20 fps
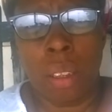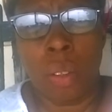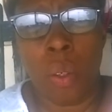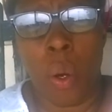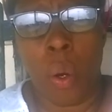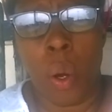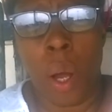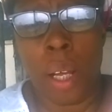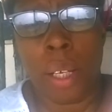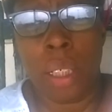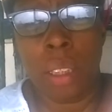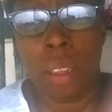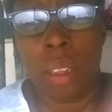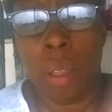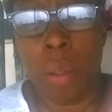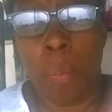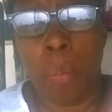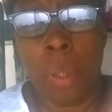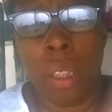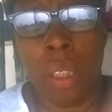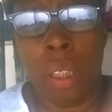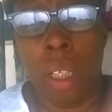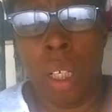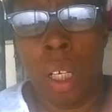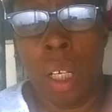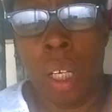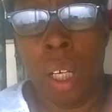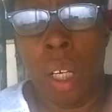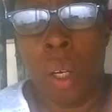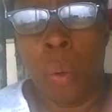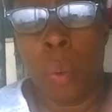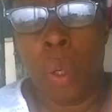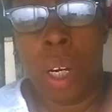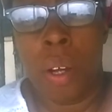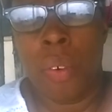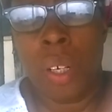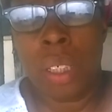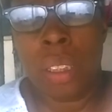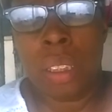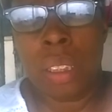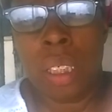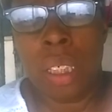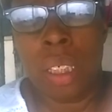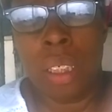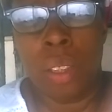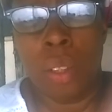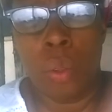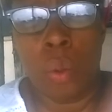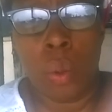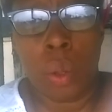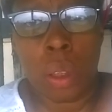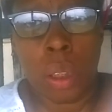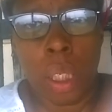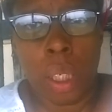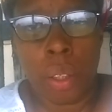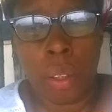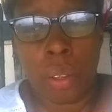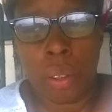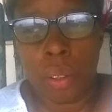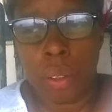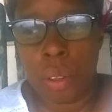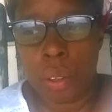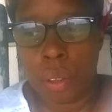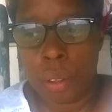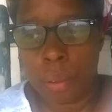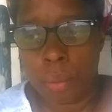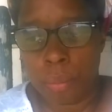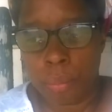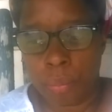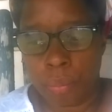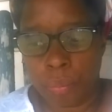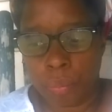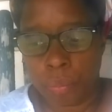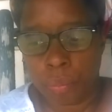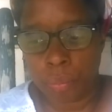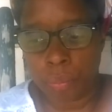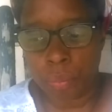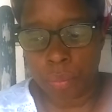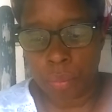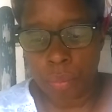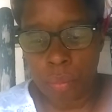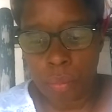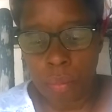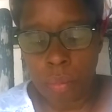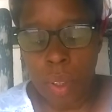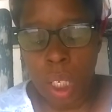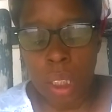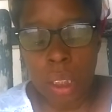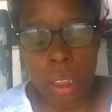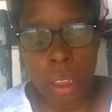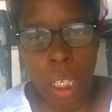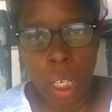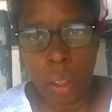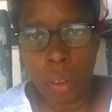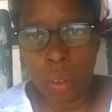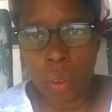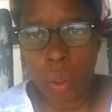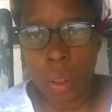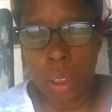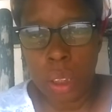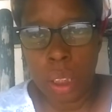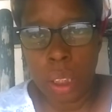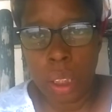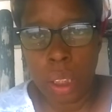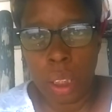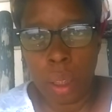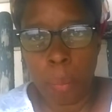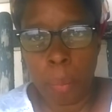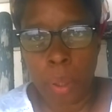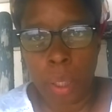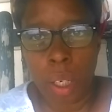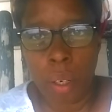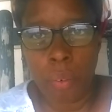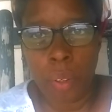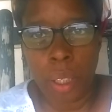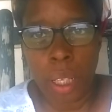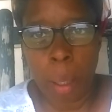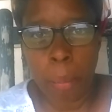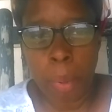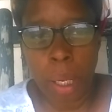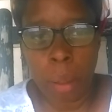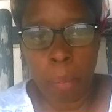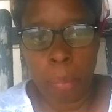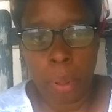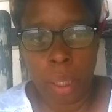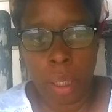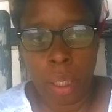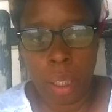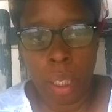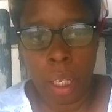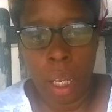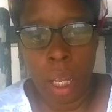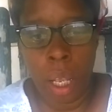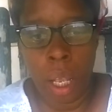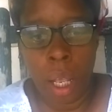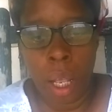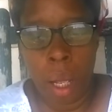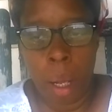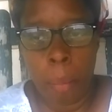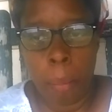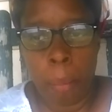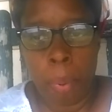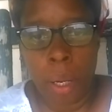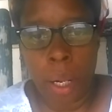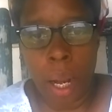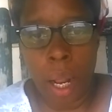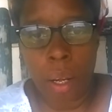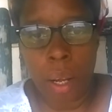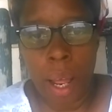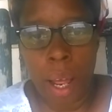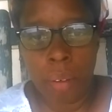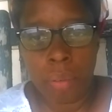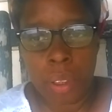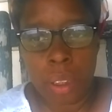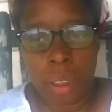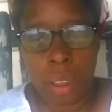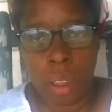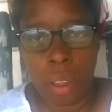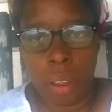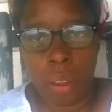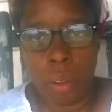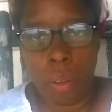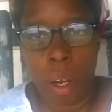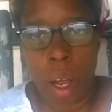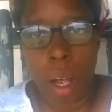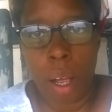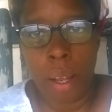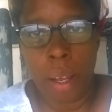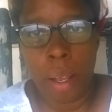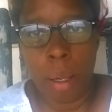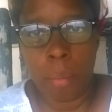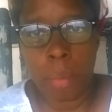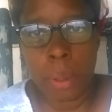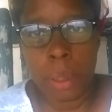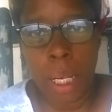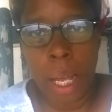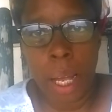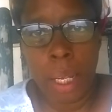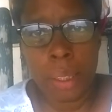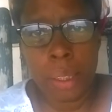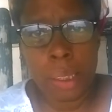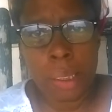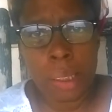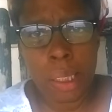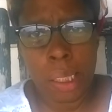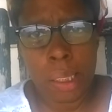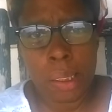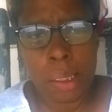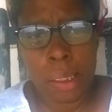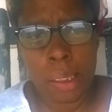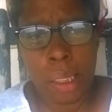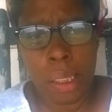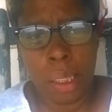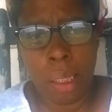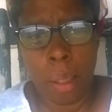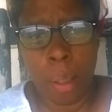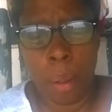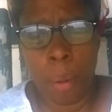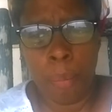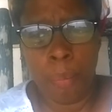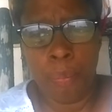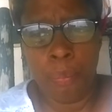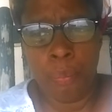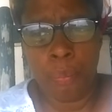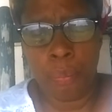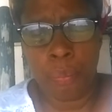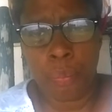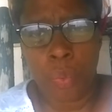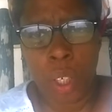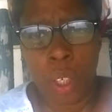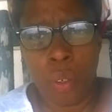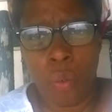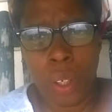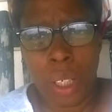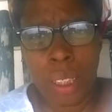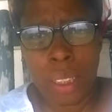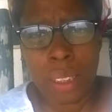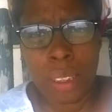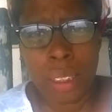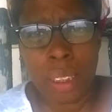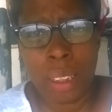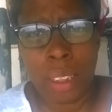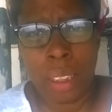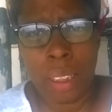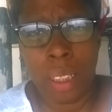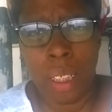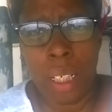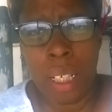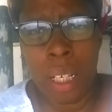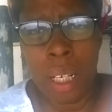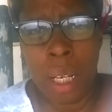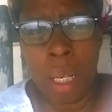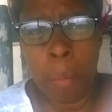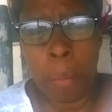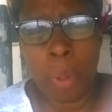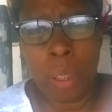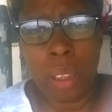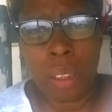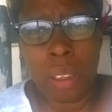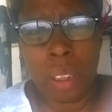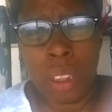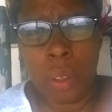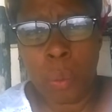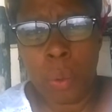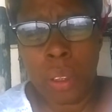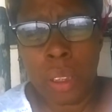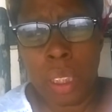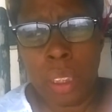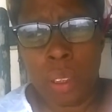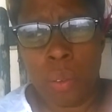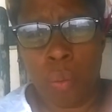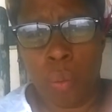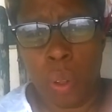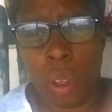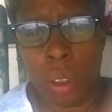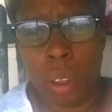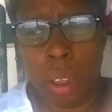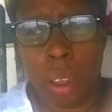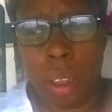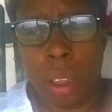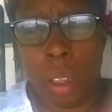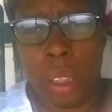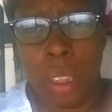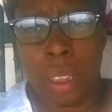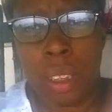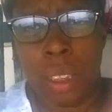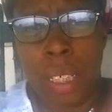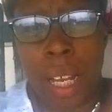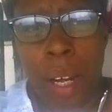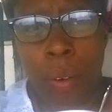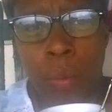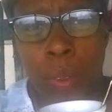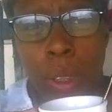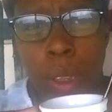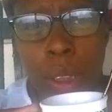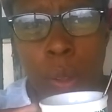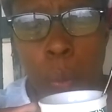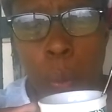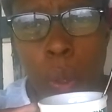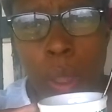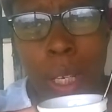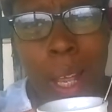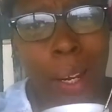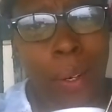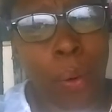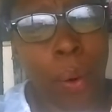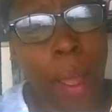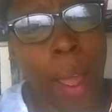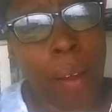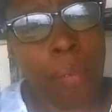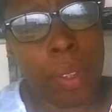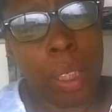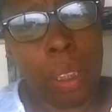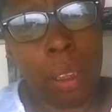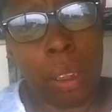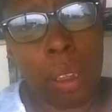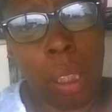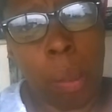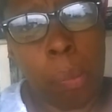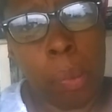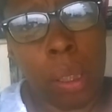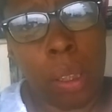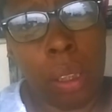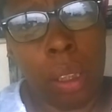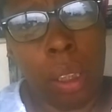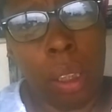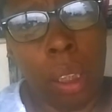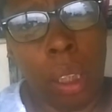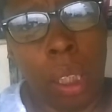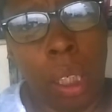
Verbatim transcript: So I guess it'll be whatever they send, newsletters, sales on tea, whatever that may be. But I'll have to tell you, I am dying to taste the um, green tea because this one tastes really good. It's not really sweet. I don't have any lemon